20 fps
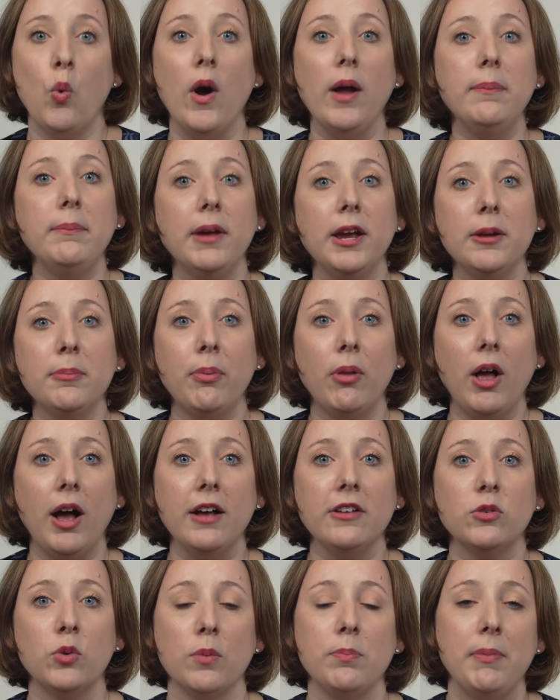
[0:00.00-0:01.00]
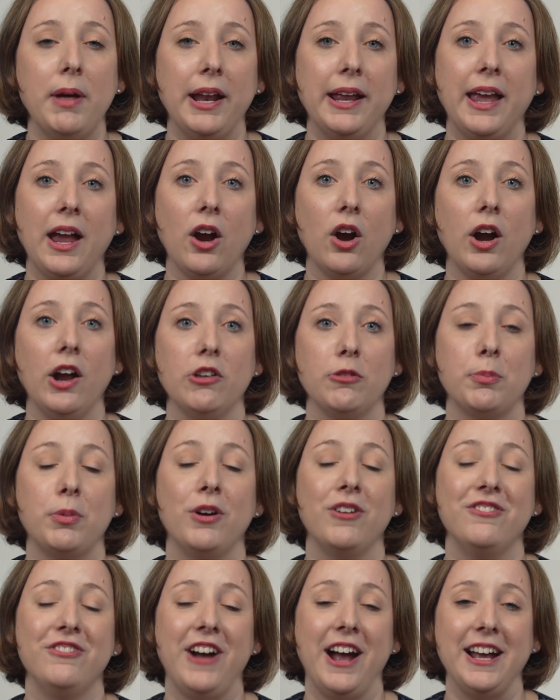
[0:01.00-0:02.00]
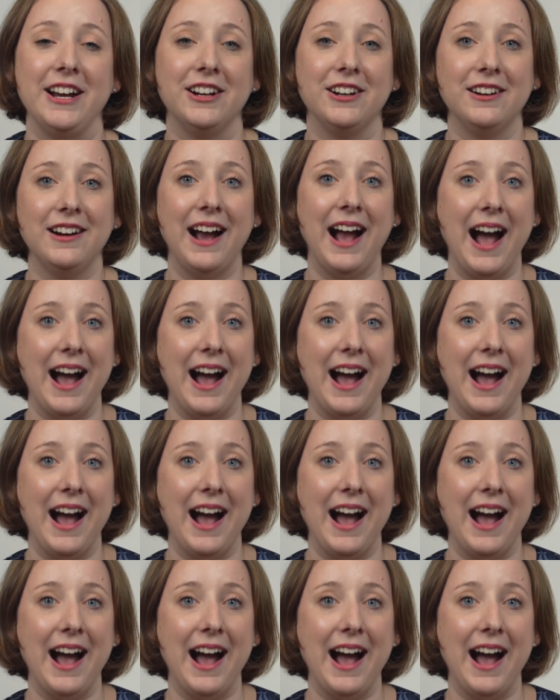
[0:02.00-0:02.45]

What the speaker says: One big plus with Medicare is provider